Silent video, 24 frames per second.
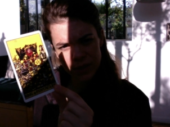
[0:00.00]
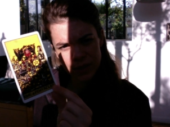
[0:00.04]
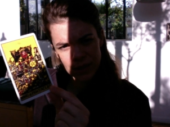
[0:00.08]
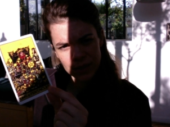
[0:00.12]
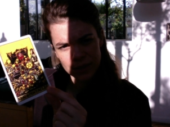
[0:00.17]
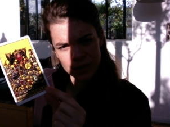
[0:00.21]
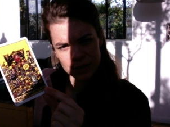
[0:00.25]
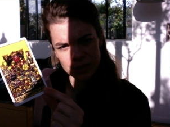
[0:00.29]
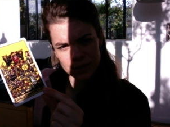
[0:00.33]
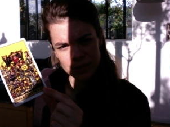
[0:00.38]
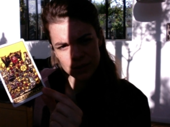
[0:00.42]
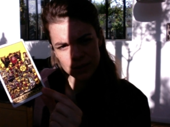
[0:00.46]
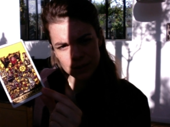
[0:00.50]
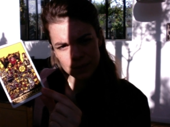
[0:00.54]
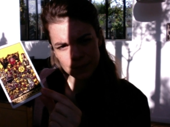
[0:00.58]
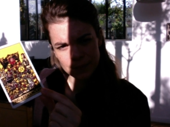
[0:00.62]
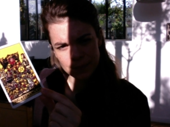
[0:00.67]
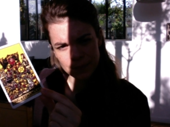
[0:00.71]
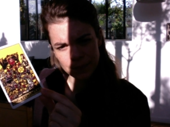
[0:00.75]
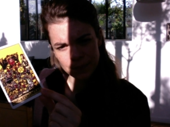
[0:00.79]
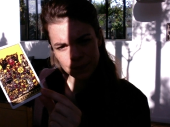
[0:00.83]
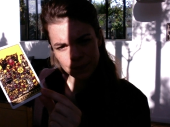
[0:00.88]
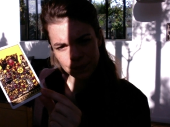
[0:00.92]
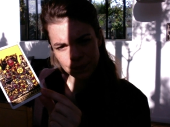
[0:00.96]
and
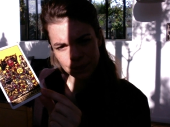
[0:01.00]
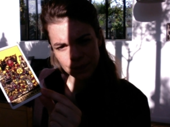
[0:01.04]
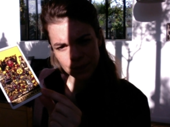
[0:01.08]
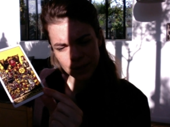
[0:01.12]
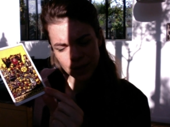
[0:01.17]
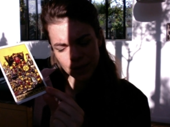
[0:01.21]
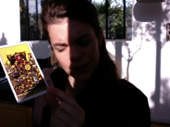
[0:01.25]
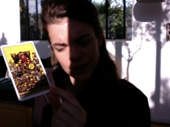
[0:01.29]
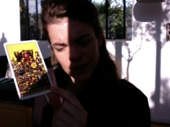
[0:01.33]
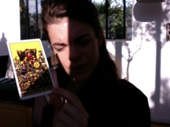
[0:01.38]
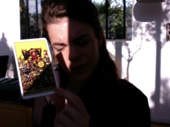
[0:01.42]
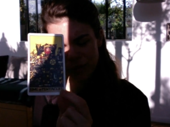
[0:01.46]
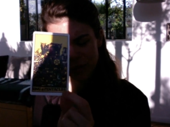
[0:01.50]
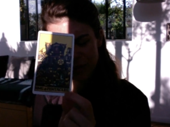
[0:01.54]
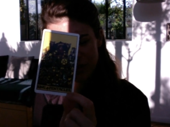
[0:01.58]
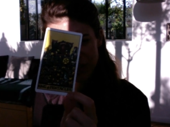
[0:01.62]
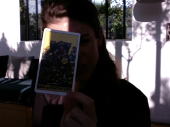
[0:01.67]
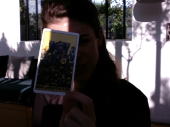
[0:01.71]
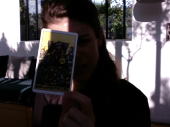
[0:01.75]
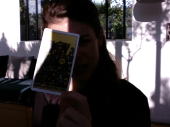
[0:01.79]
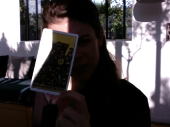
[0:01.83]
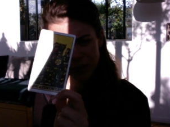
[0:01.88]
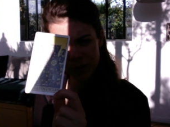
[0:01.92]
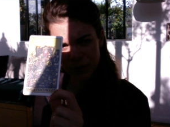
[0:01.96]
your
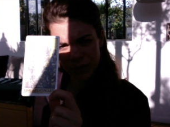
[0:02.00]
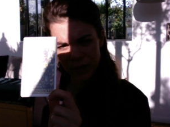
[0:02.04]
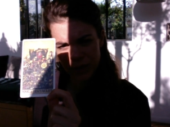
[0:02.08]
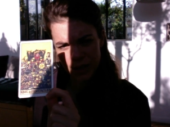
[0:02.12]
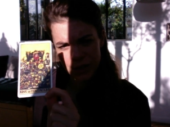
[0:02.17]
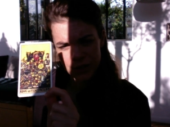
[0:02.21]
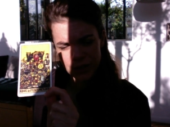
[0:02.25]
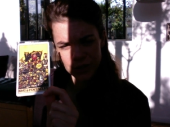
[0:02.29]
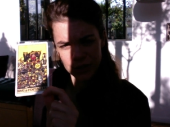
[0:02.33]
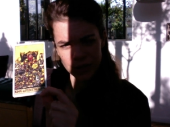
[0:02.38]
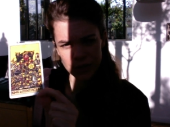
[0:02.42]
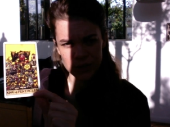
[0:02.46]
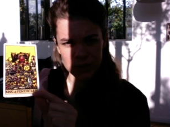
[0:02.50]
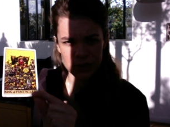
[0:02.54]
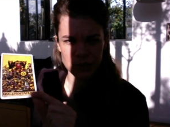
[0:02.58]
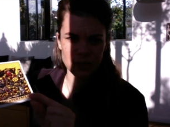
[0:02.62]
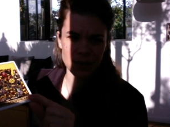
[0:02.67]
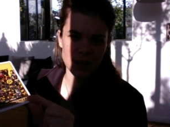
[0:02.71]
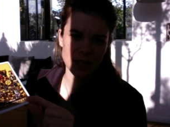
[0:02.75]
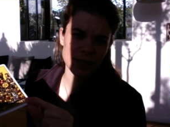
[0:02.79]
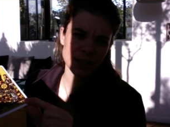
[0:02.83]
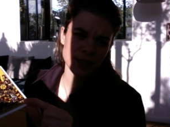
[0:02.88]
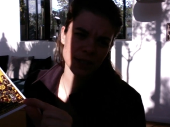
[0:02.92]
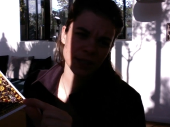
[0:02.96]
shadow as a cancer
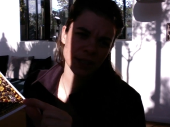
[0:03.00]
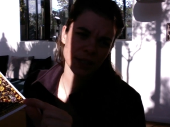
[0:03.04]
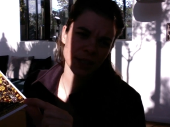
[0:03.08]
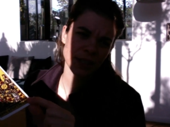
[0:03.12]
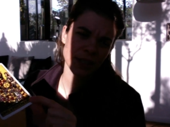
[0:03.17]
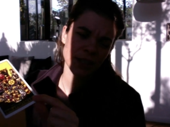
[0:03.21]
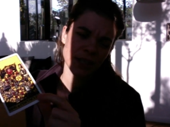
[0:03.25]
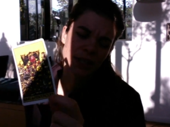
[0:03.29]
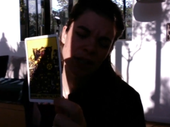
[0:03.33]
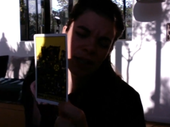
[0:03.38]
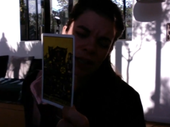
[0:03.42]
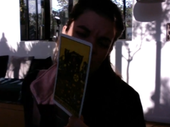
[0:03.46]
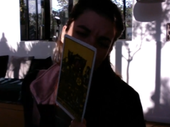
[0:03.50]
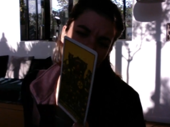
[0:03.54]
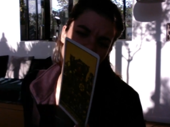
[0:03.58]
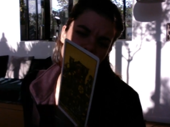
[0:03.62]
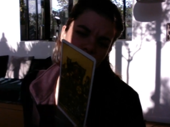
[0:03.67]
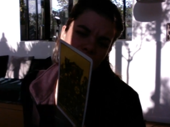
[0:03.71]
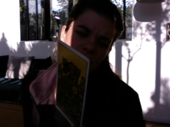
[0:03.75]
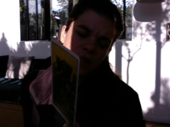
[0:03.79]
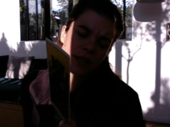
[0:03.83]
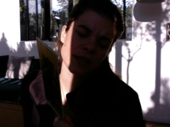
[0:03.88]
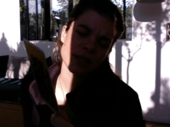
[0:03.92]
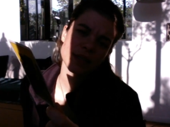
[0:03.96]
rising
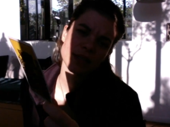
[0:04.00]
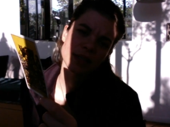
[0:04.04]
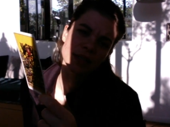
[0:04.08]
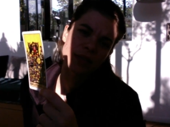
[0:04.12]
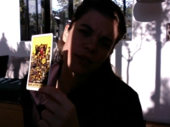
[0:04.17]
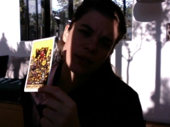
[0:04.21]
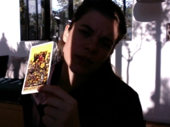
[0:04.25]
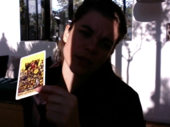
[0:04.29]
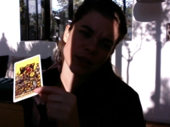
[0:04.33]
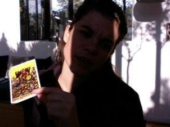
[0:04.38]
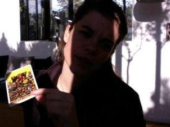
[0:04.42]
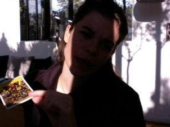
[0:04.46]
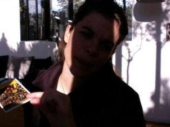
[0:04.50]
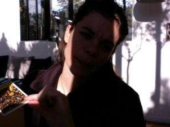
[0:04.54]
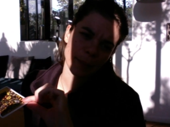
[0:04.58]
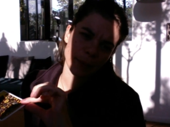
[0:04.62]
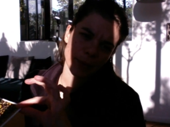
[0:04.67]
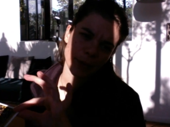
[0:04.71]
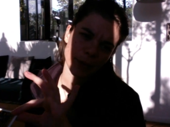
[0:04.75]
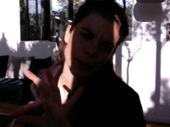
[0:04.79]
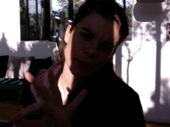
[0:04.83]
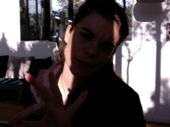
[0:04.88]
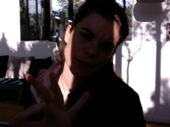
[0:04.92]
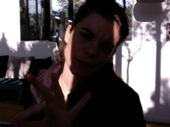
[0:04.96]
is the
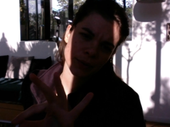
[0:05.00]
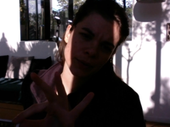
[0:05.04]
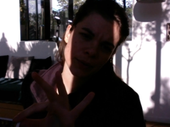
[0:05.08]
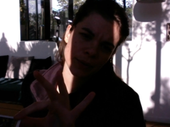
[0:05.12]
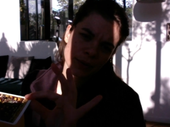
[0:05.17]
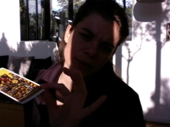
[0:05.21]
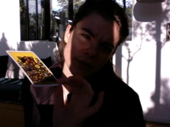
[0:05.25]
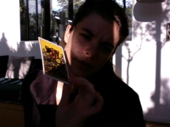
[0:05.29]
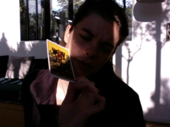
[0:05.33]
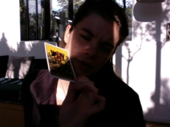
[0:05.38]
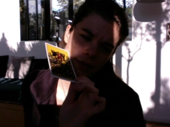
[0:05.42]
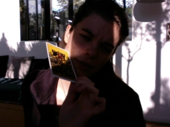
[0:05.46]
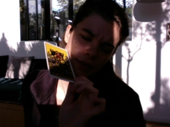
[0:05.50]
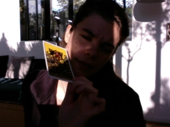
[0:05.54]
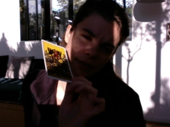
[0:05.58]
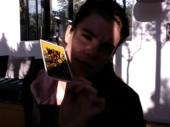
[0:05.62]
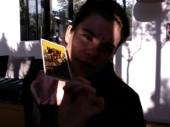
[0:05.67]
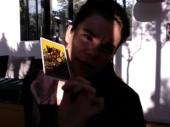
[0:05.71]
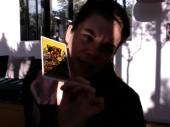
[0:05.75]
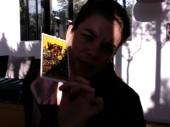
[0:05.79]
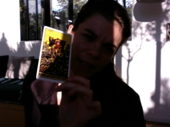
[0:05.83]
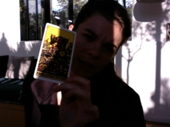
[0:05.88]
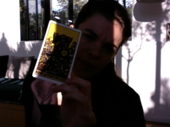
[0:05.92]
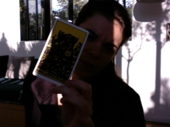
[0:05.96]
capricorn
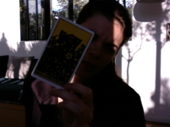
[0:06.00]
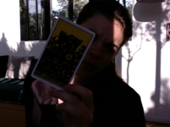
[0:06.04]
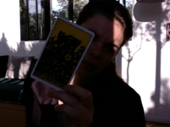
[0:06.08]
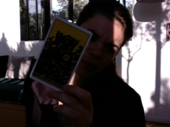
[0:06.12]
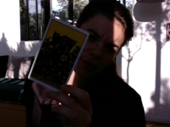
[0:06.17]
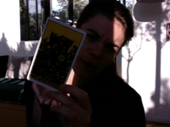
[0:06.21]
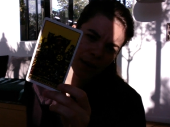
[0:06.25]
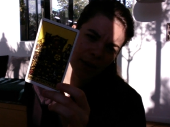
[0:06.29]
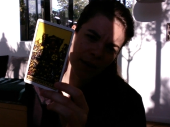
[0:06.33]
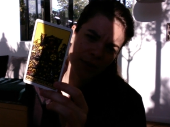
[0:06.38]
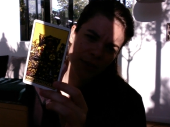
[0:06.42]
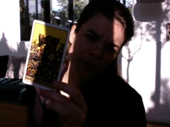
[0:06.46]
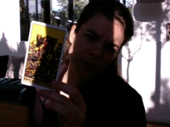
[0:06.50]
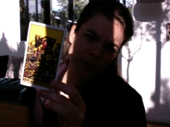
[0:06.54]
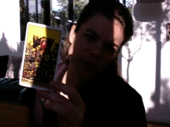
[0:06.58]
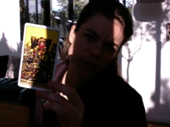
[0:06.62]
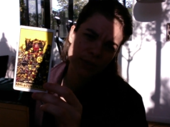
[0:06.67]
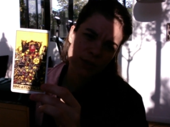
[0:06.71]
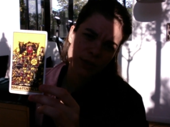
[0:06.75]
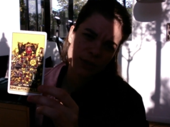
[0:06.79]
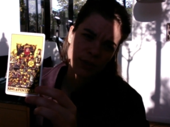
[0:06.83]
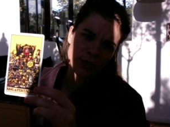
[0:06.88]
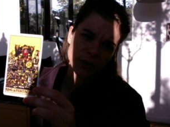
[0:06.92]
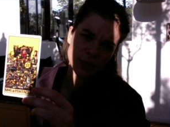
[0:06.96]
seventh house
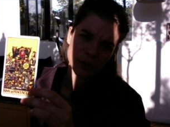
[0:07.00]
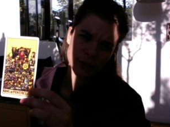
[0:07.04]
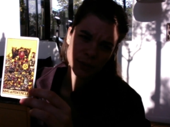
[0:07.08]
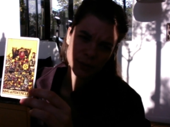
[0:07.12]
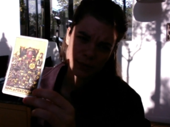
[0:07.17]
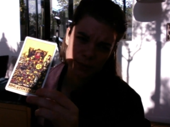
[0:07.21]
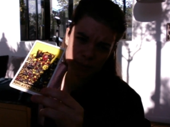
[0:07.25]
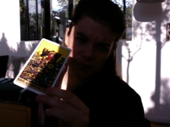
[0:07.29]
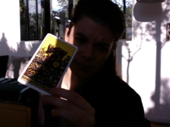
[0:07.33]
so